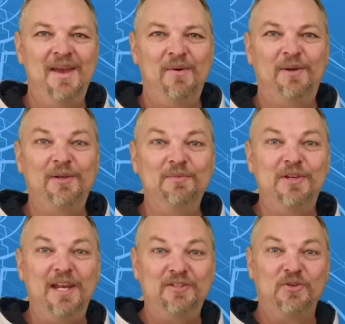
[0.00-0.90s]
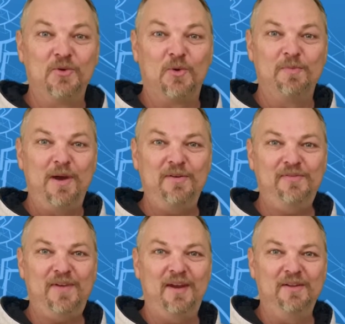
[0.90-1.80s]
Welcome to Let's Talk
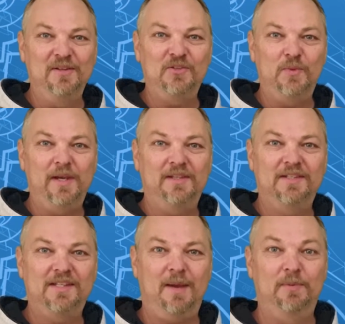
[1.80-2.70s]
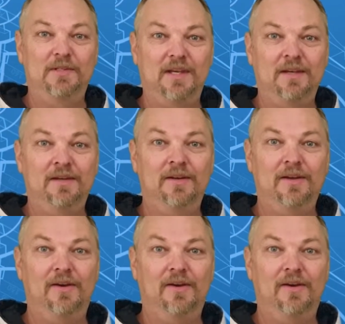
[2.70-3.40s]
Automotive, and in this week's episode